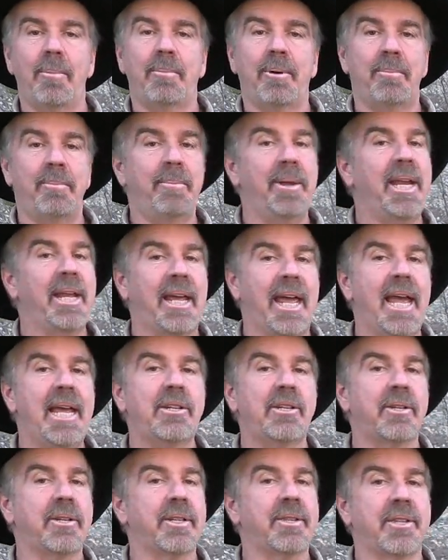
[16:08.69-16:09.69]
But in many
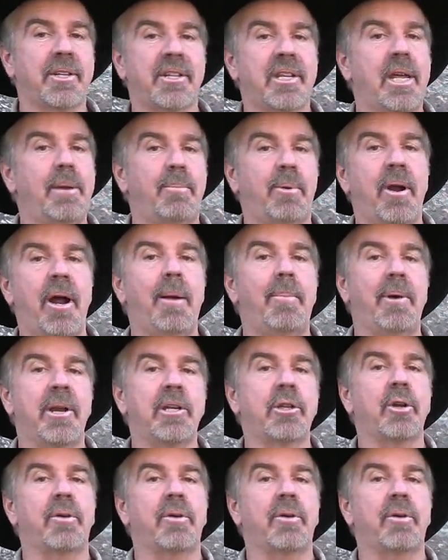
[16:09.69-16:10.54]
cases, it's the same property.